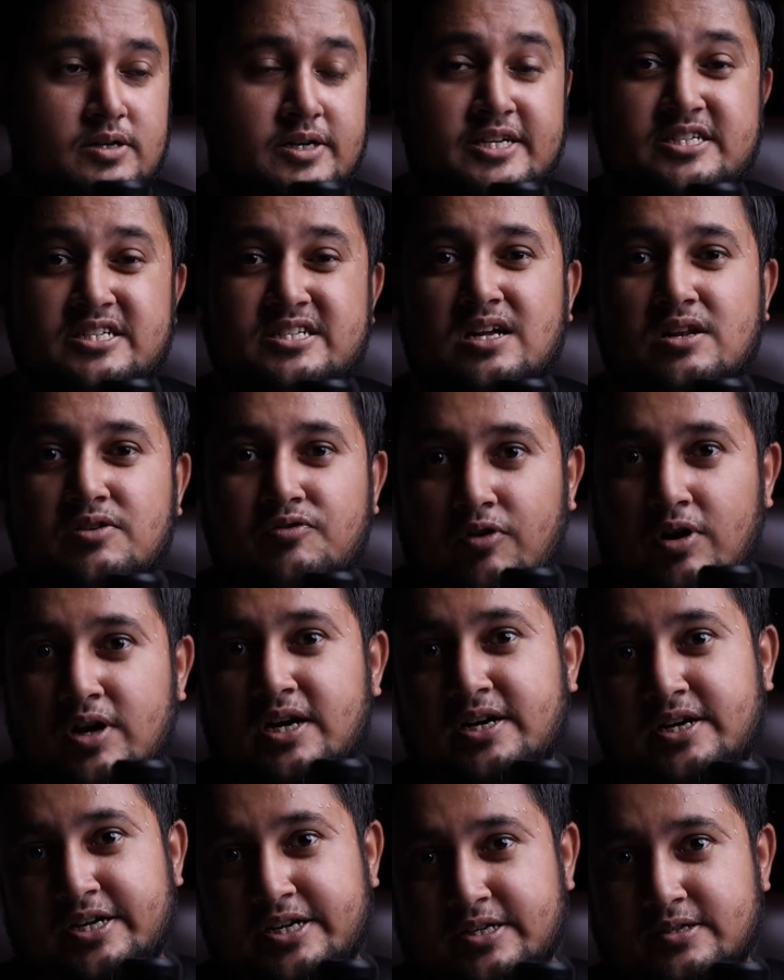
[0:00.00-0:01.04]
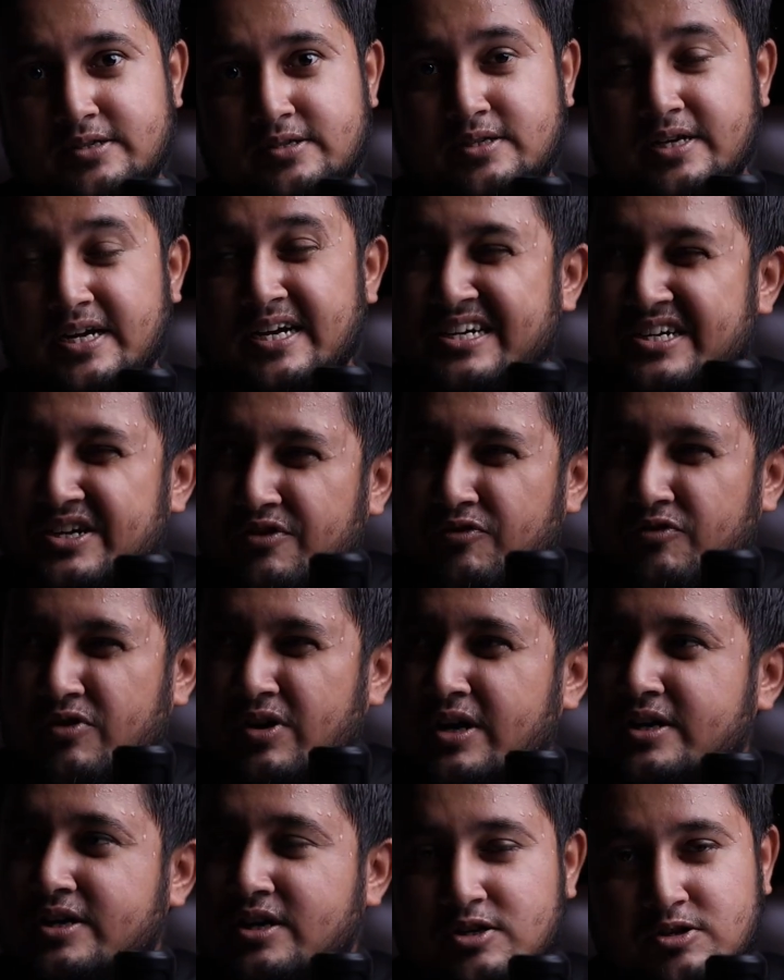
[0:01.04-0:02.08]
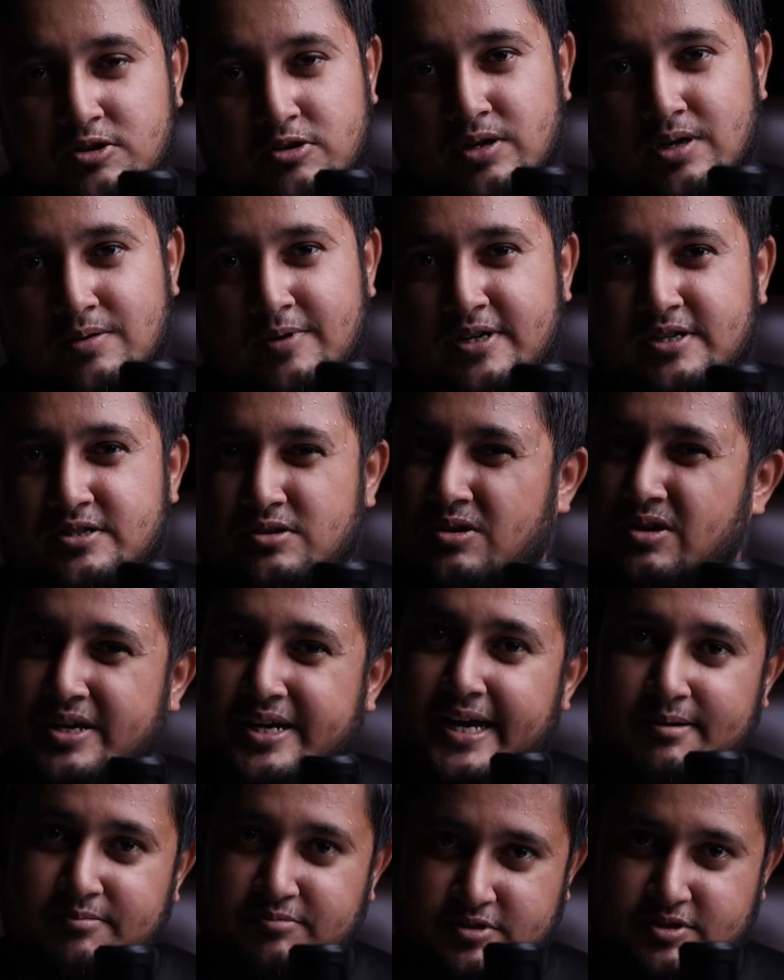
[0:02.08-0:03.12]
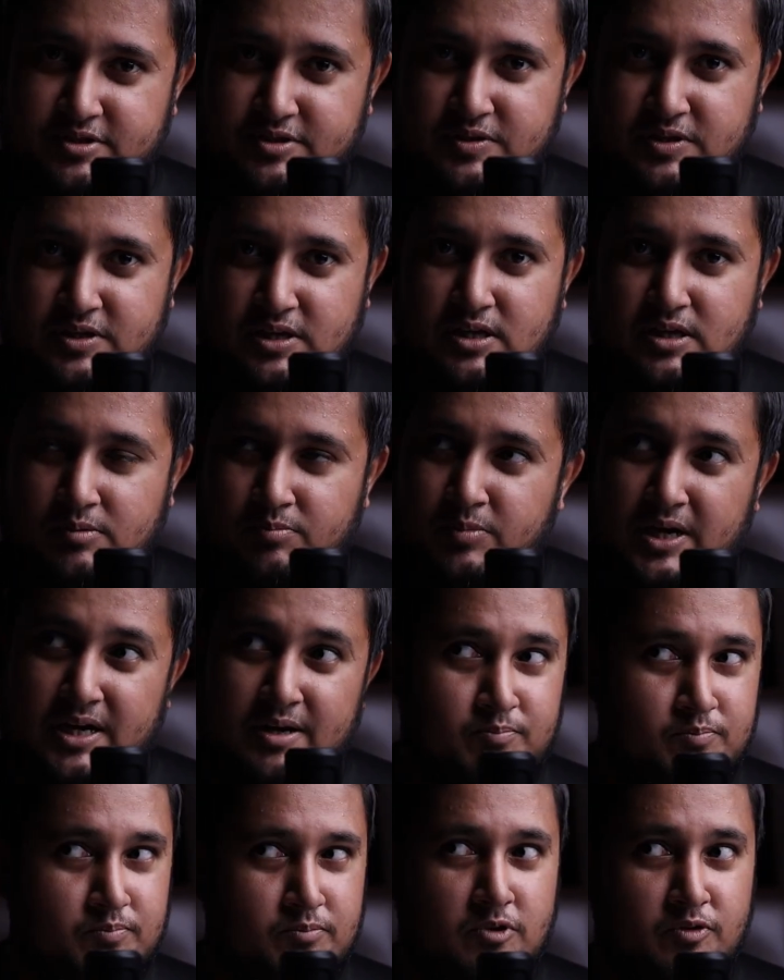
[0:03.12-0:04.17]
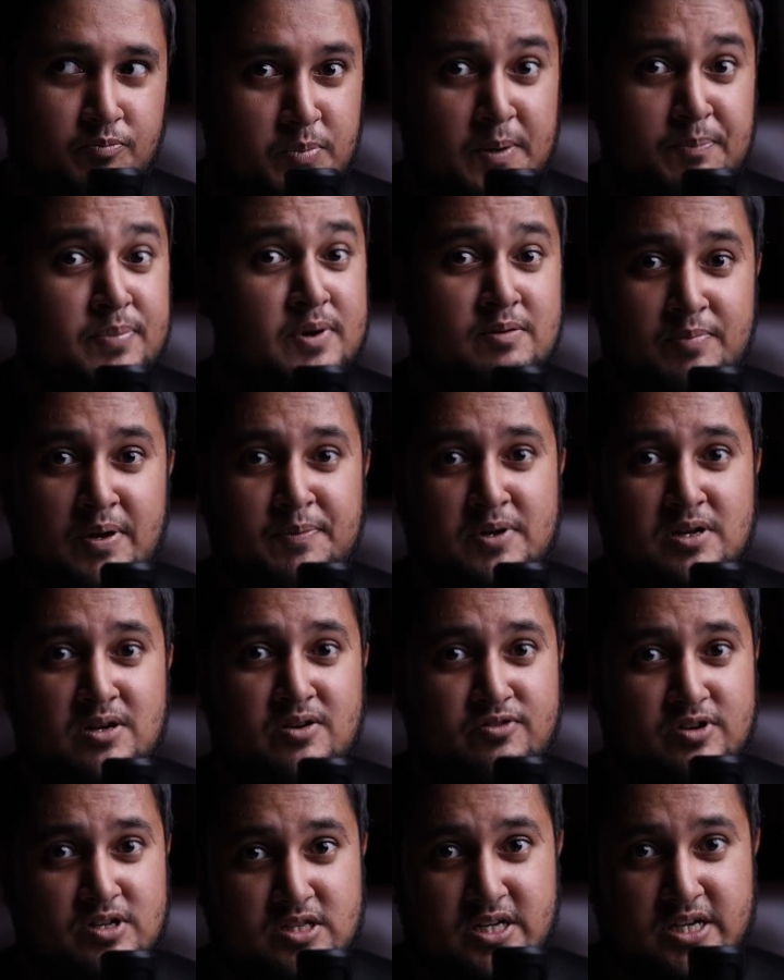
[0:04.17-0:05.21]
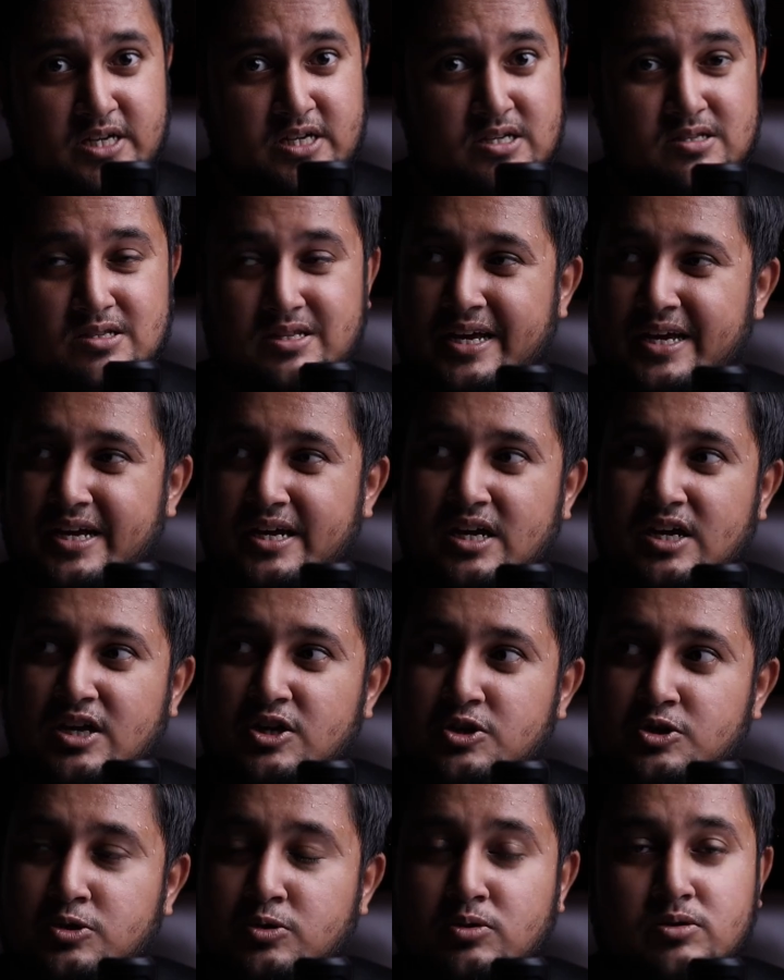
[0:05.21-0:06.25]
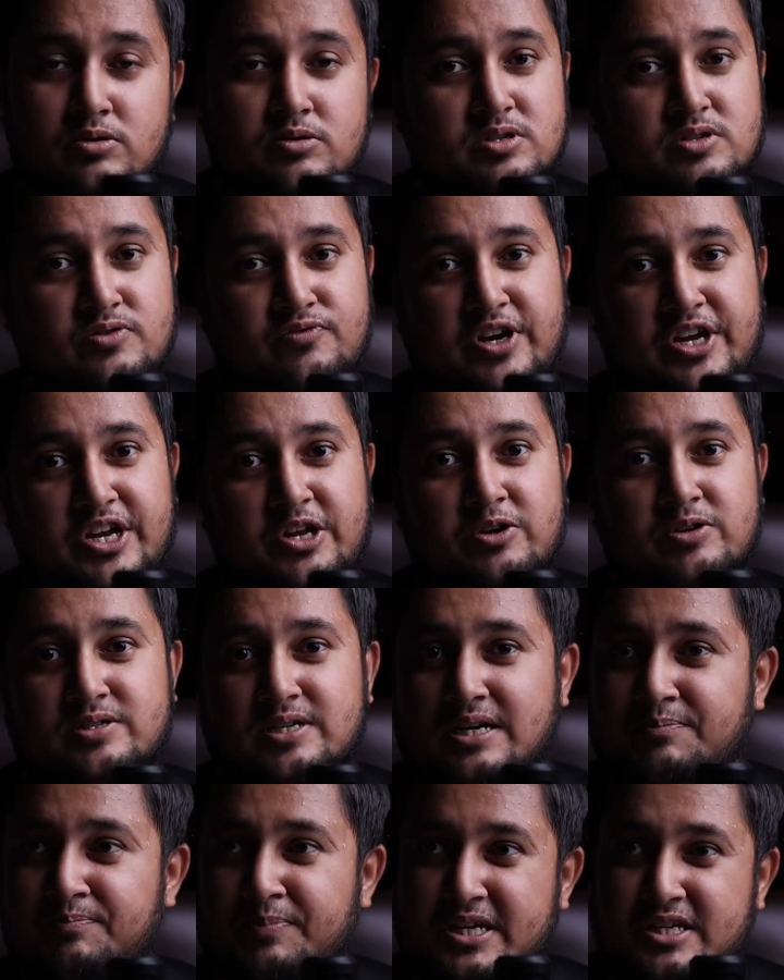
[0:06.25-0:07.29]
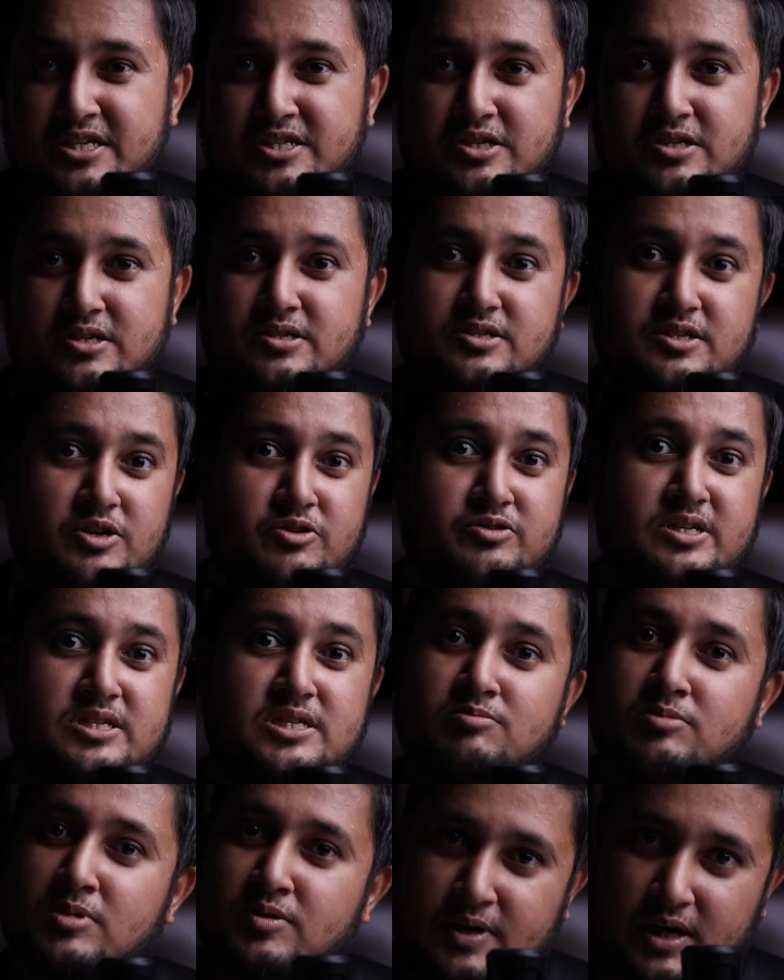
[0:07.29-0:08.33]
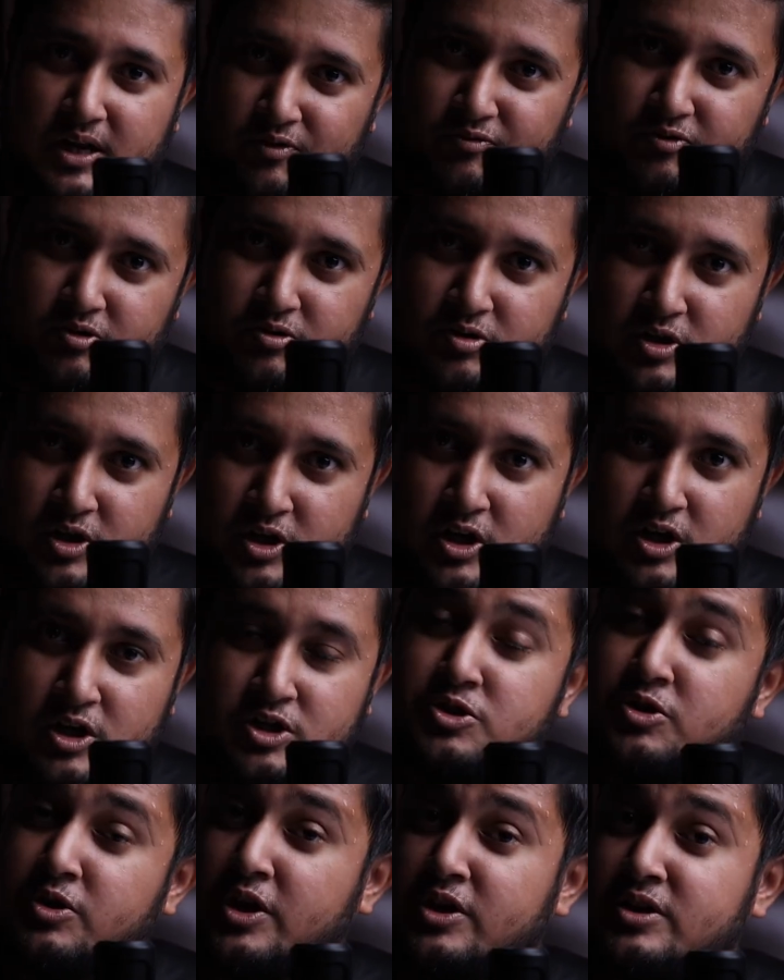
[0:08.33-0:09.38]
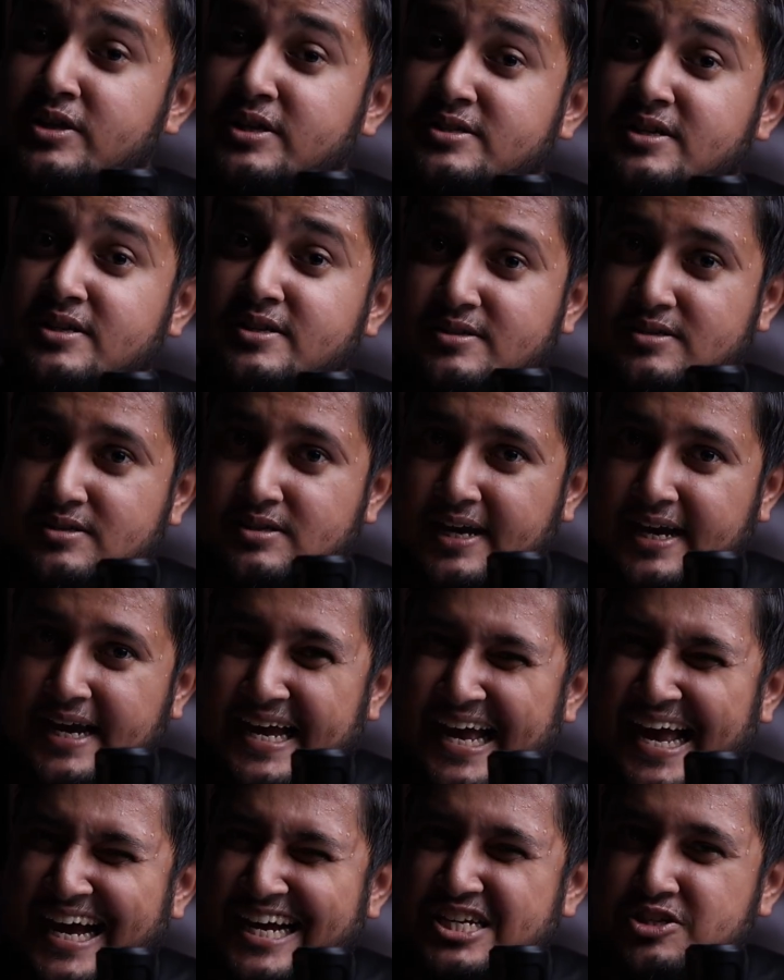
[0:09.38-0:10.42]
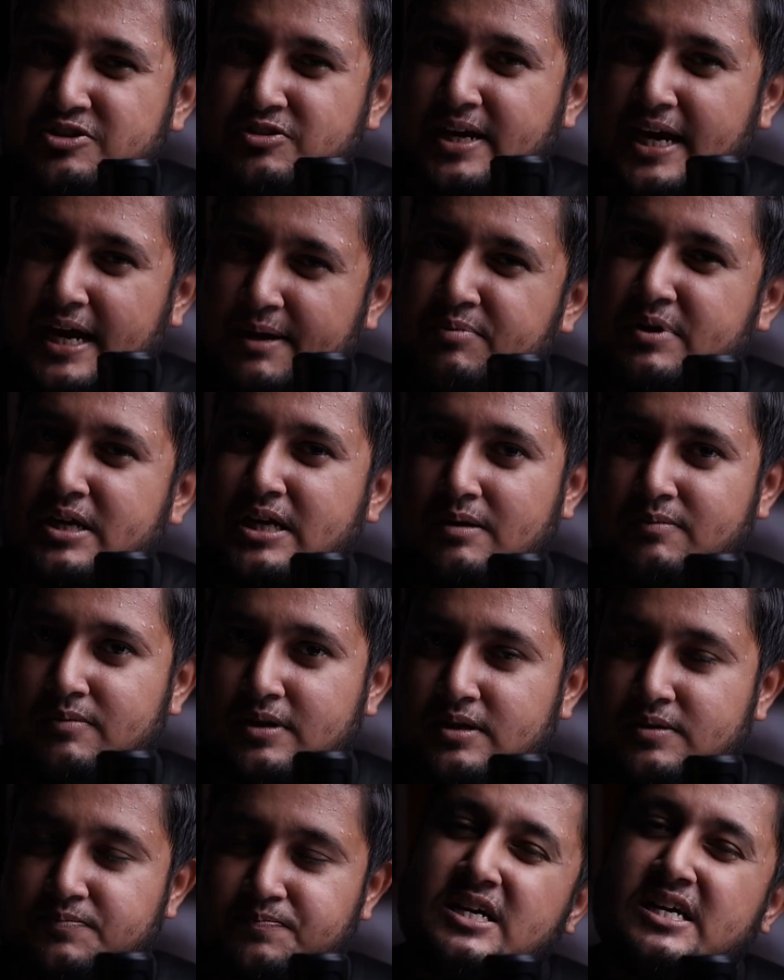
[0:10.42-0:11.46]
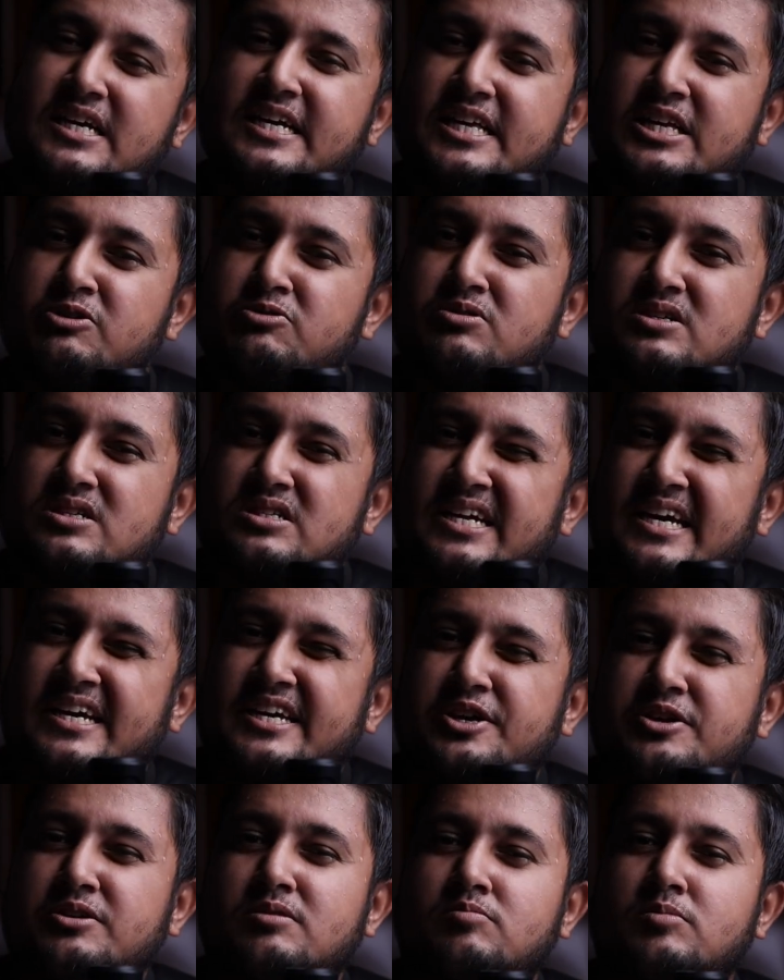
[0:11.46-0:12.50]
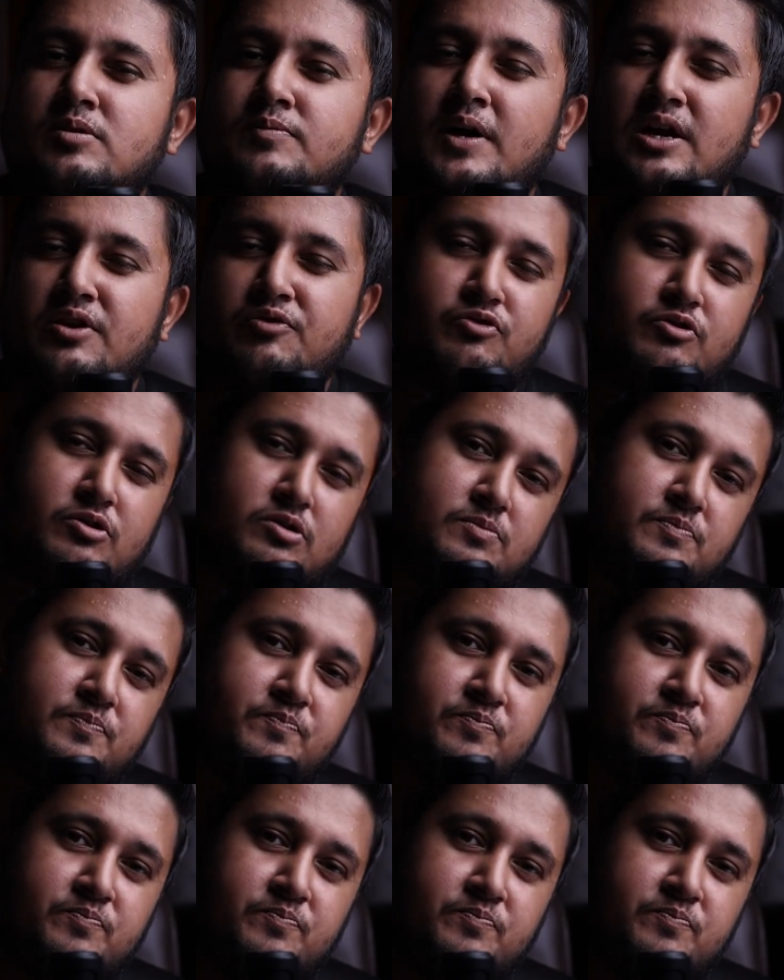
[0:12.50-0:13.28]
digital volunteers in different tournaments or games. And people over there, they shoot those videos and pictures using the mobile phone. So this is actually applicable. You take your mobile phone